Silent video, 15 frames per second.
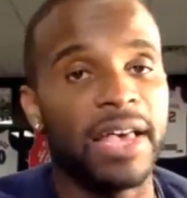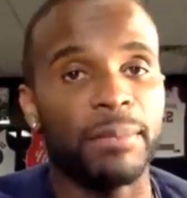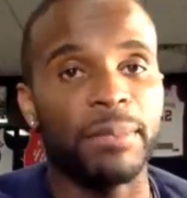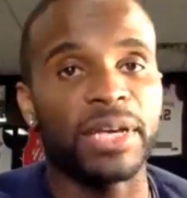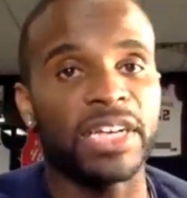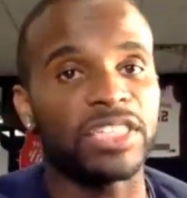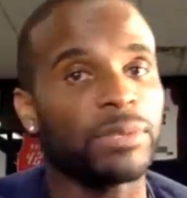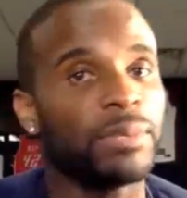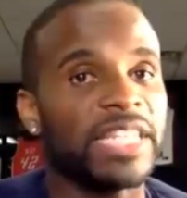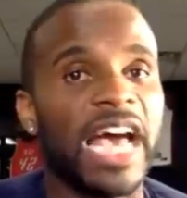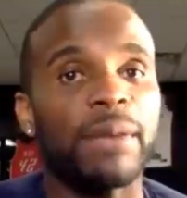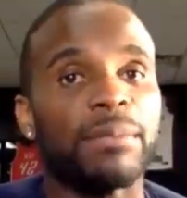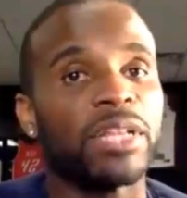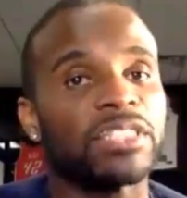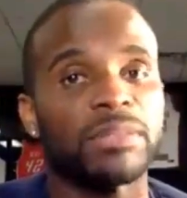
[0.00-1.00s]
because your
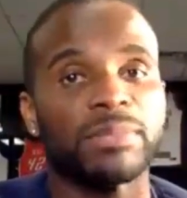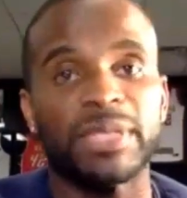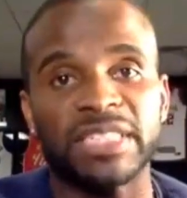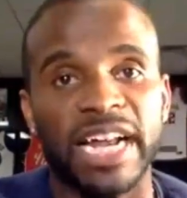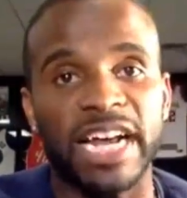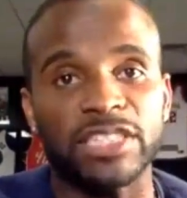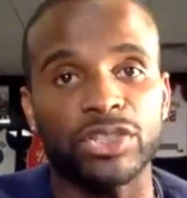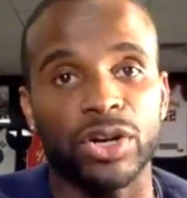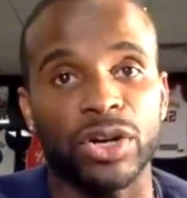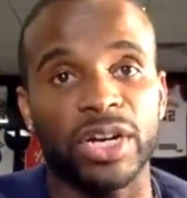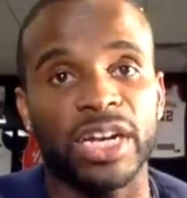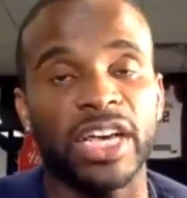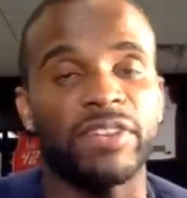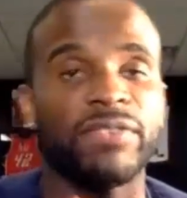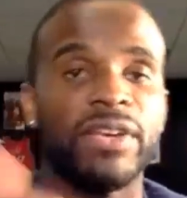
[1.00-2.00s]
metabolism is not strong
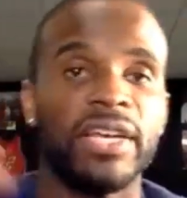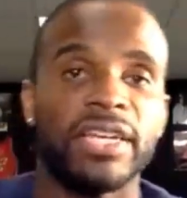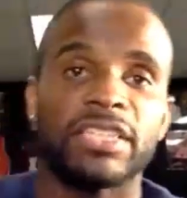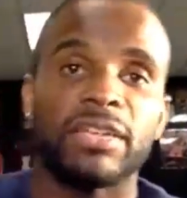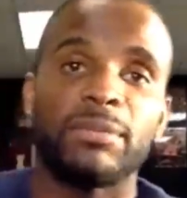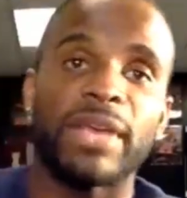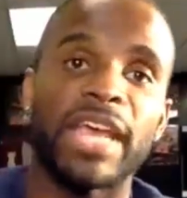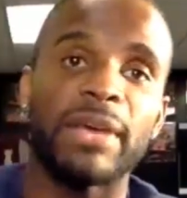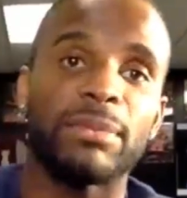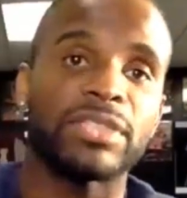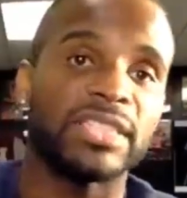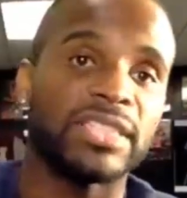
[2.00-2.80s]
enough to be able to